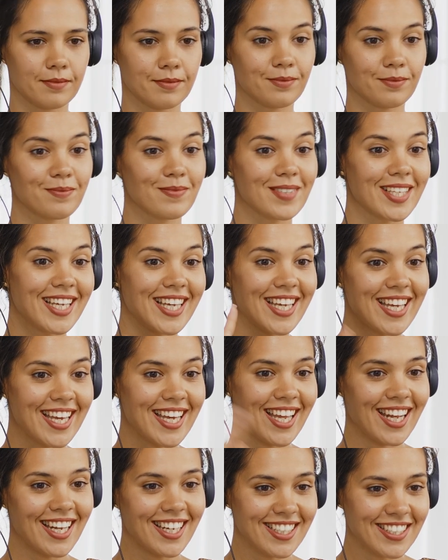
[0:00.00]
Welcome to our
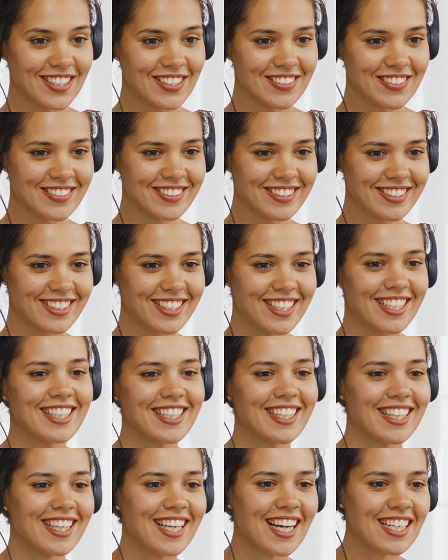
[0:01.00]
channel, where
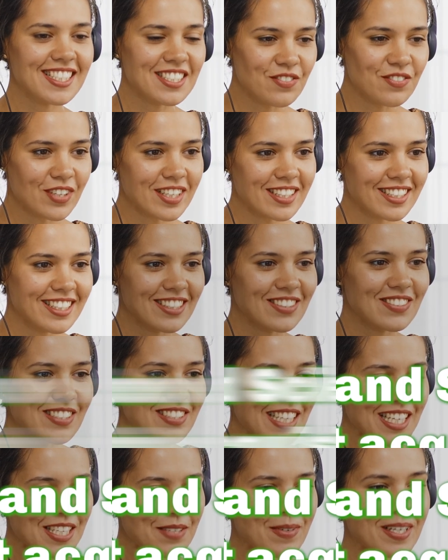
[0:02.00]
today, we're
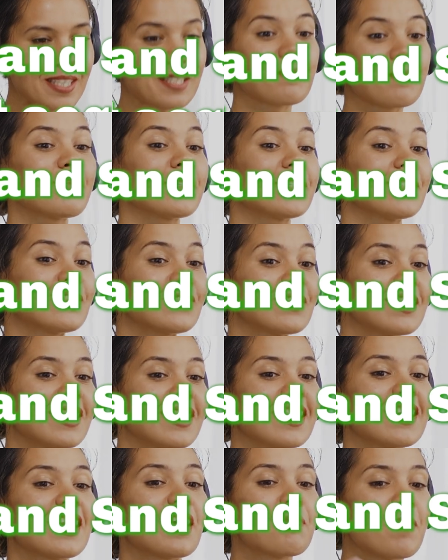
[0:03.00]
diving into the art and
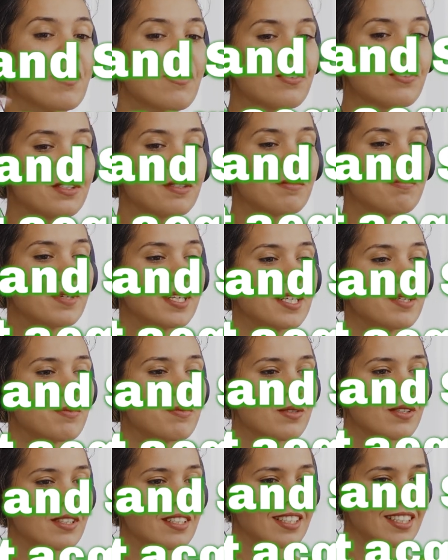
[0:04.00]
science of client
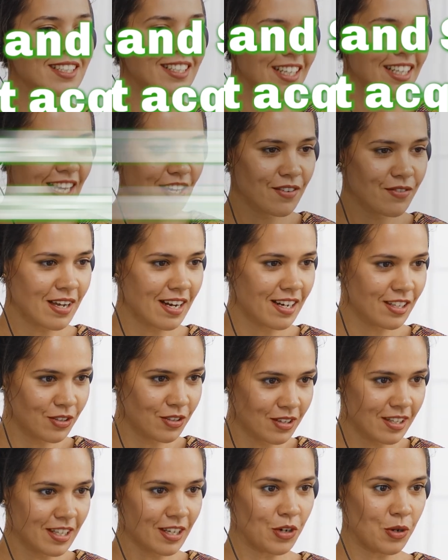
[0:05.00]
acquisition.
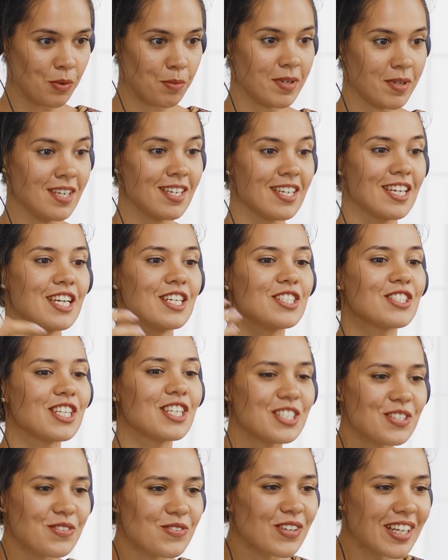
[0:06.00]
Building a
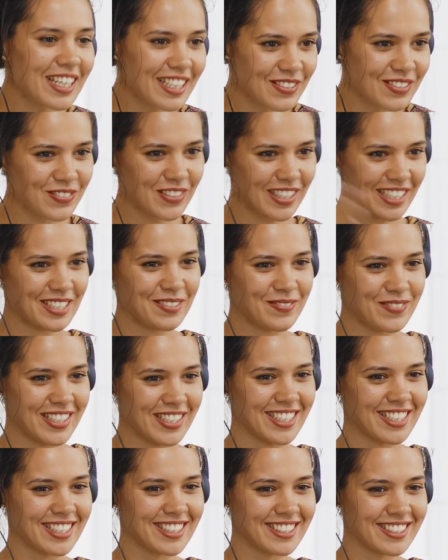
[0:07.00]
robust client base is
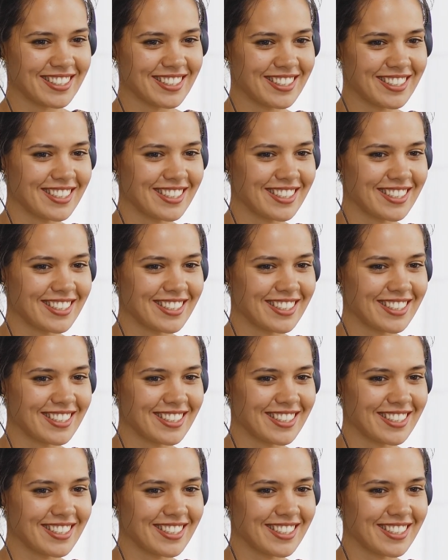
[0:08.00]
essential